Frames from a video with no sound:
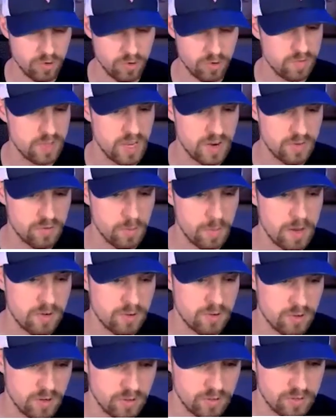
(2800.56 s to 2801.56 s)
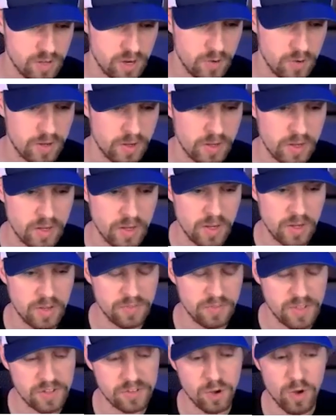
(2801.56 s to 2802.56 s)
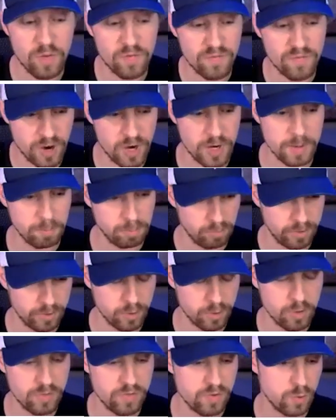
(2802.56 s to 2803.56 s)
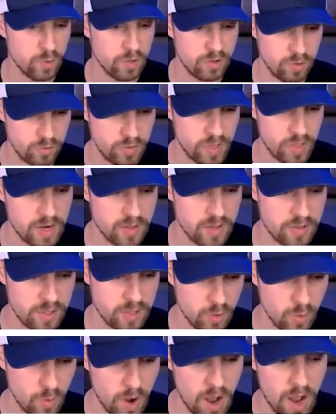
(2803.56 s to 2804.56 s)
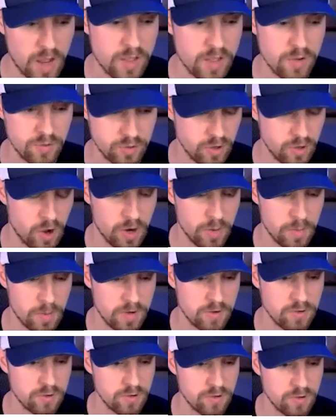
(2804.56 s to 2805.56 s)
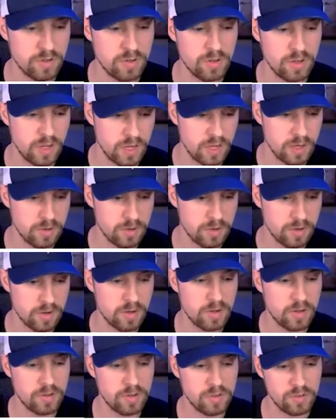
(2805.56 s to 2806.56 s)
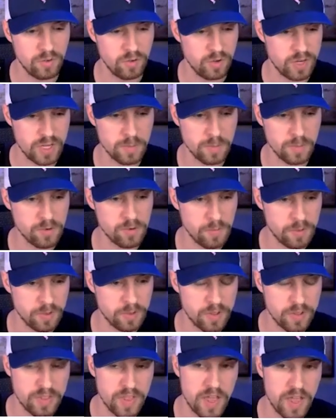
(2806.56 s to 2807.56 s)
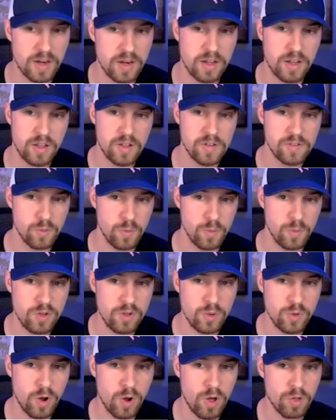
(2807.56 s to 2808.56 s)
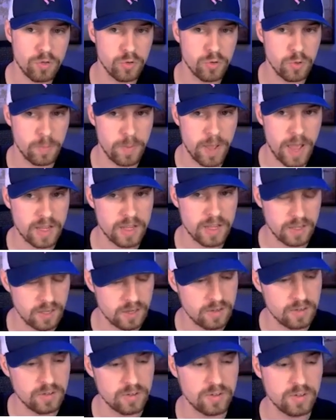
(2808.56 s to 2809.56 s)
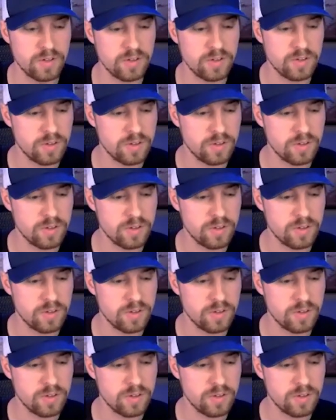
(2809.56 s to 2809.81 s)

retrieving the information, etc. That's all very brittle if you were to do that in the UI using automation and Selenium or something like that. So we do it all through the back end.